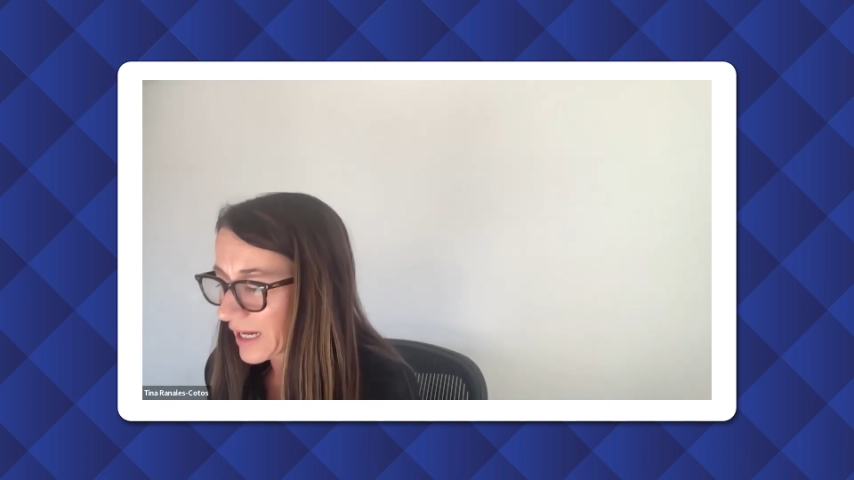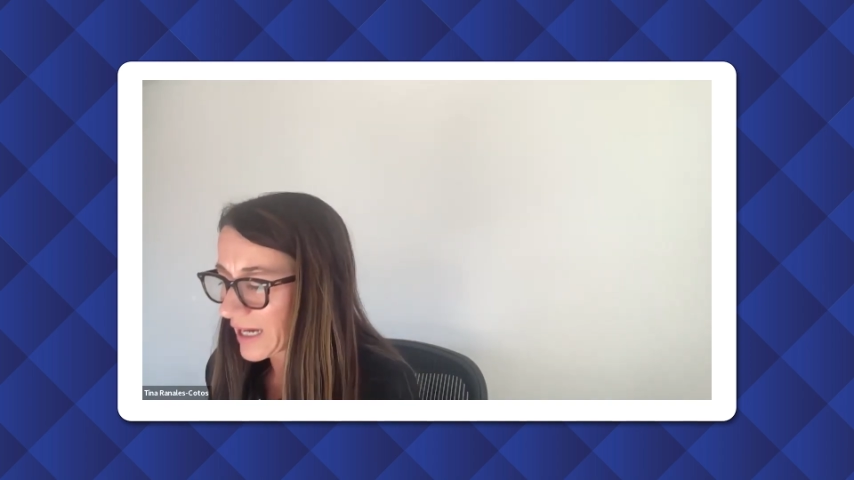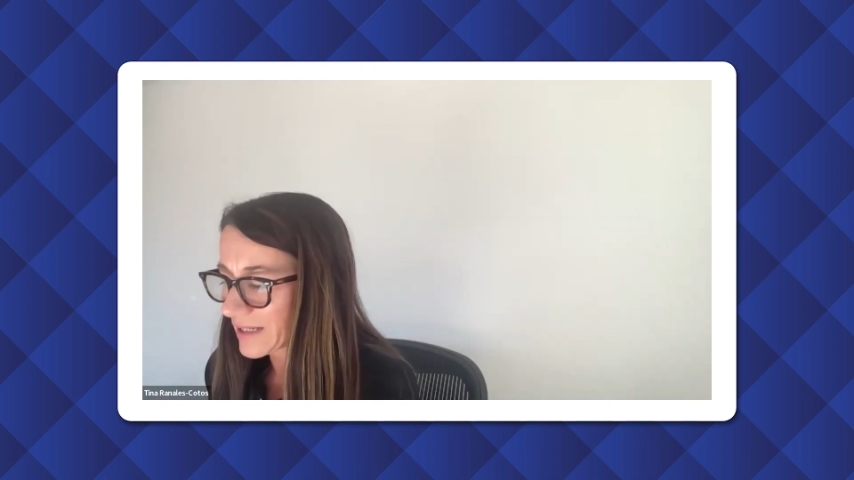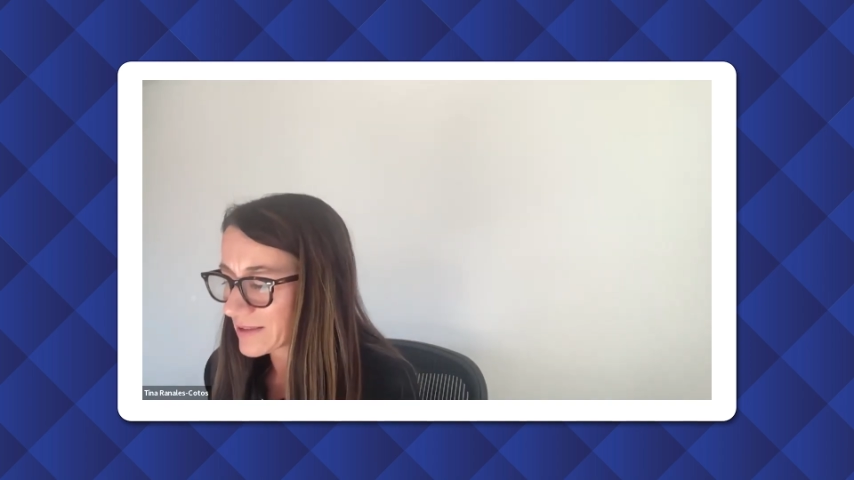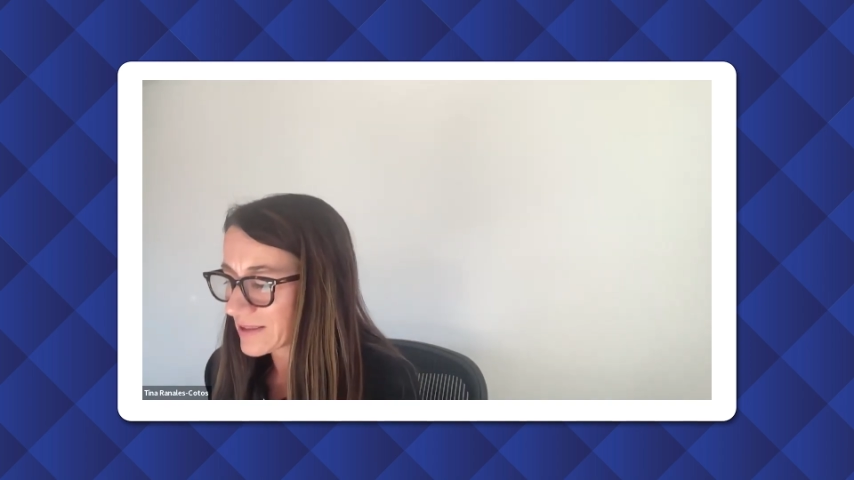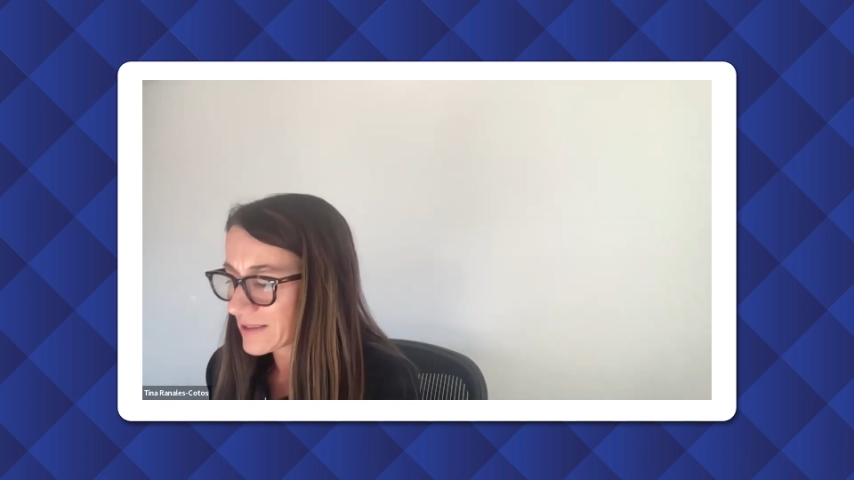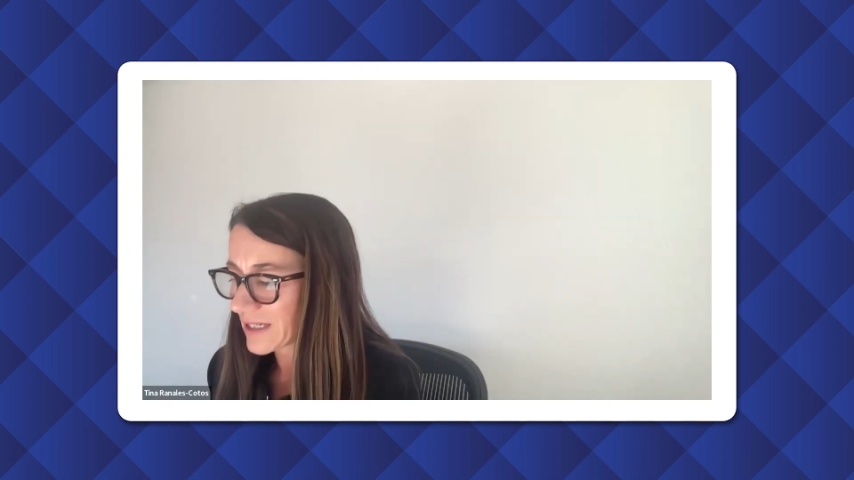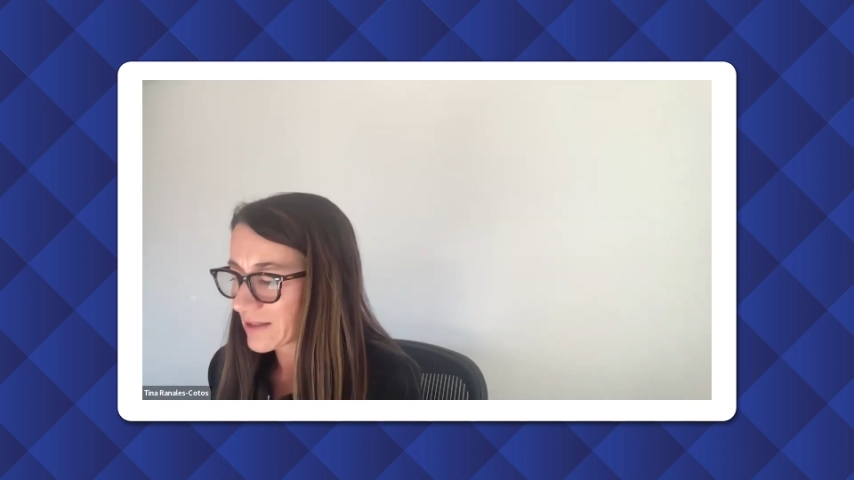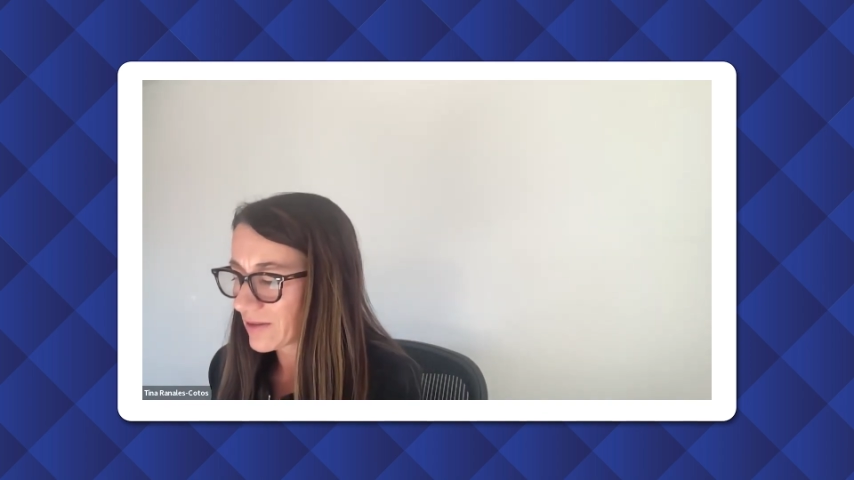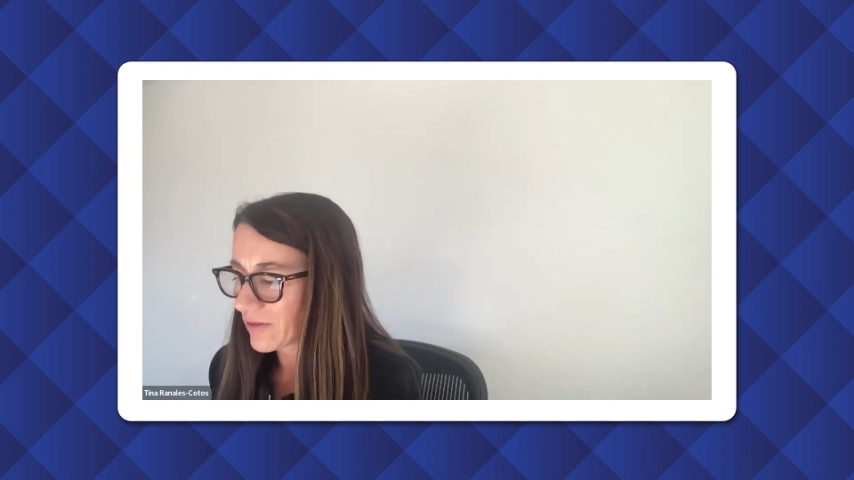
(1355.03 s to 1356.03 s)
and
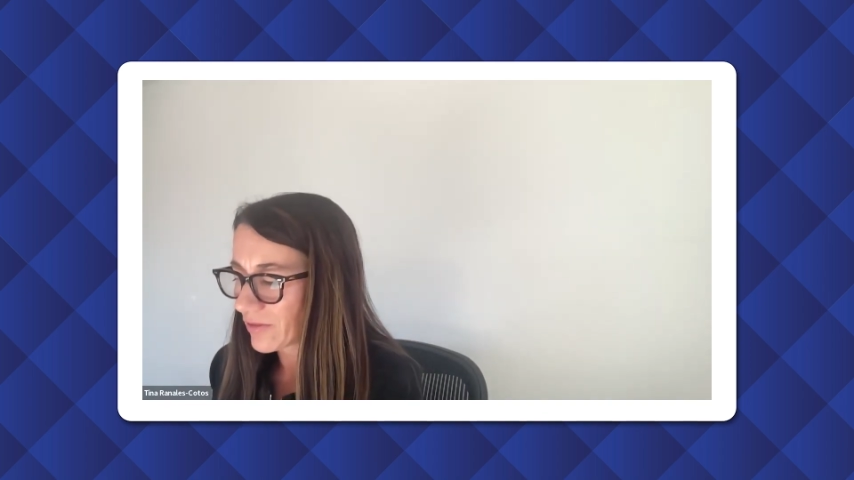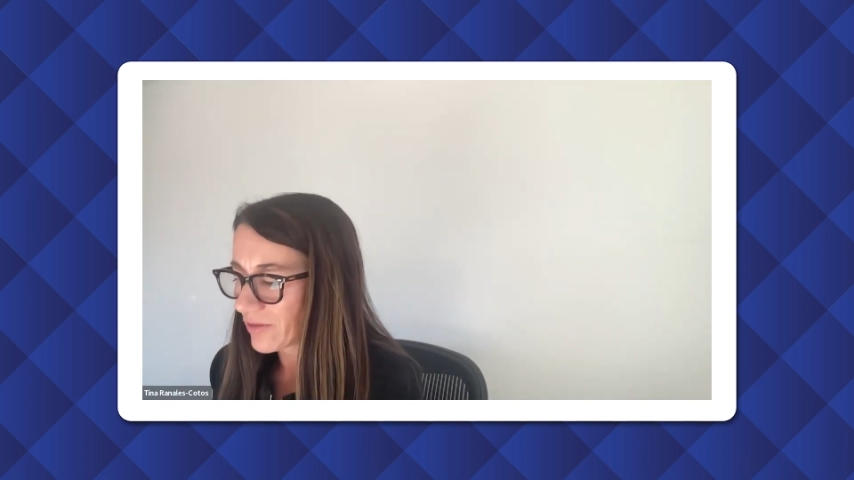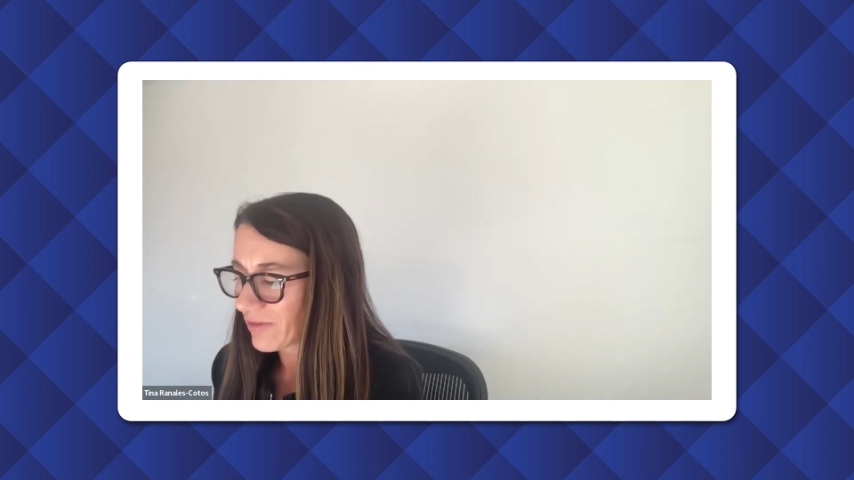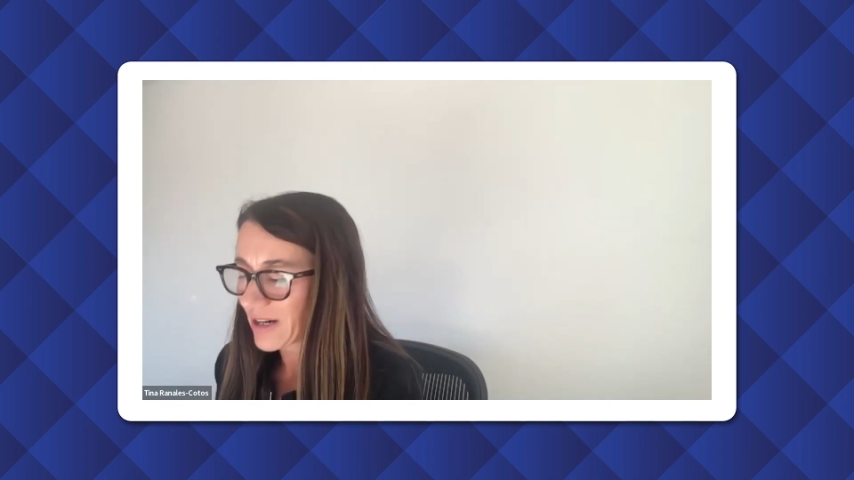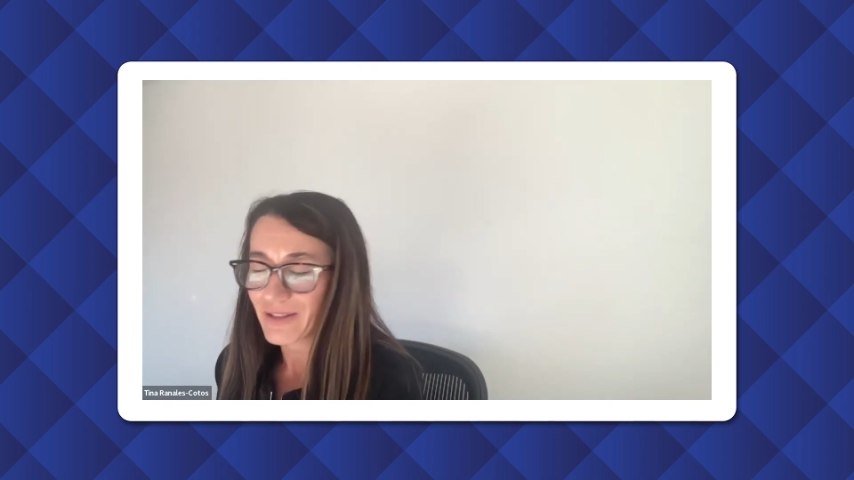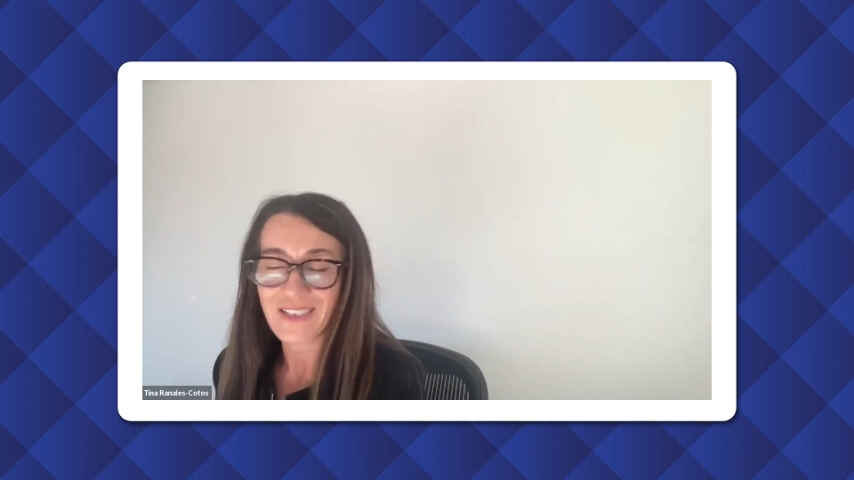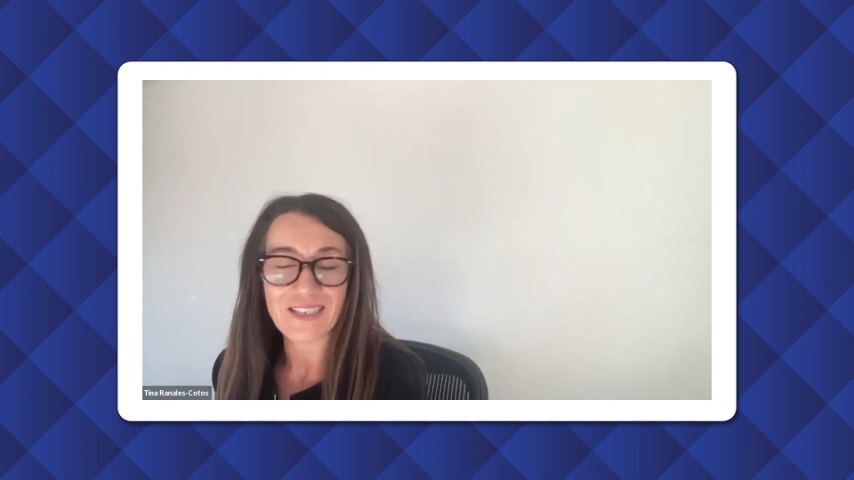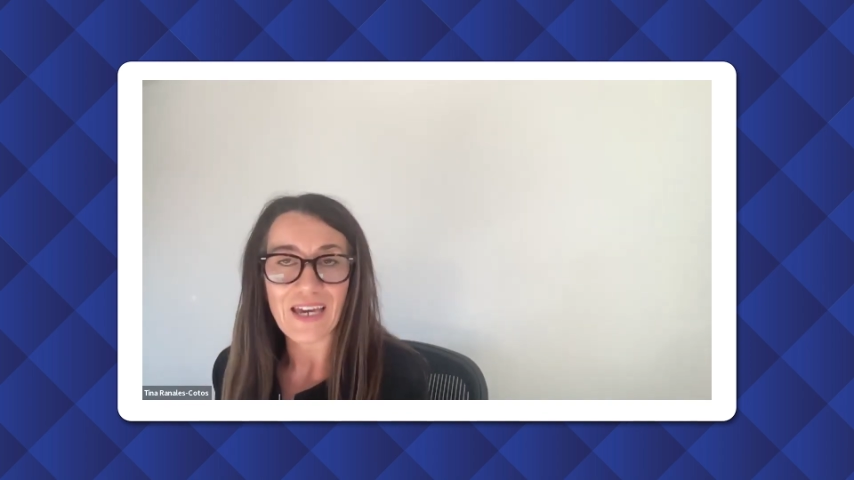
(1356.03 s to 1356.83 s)
then the various